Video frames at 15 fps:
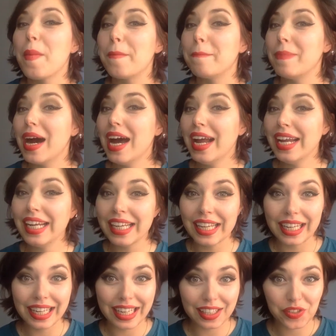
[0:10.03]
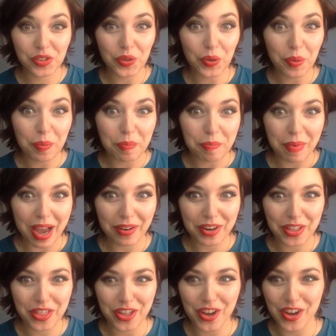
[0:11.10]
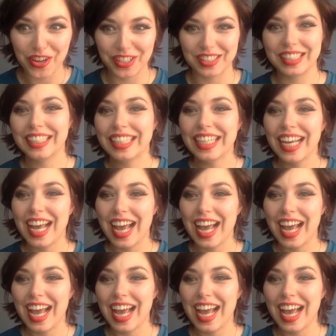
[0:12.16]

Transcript: My Little Marathon.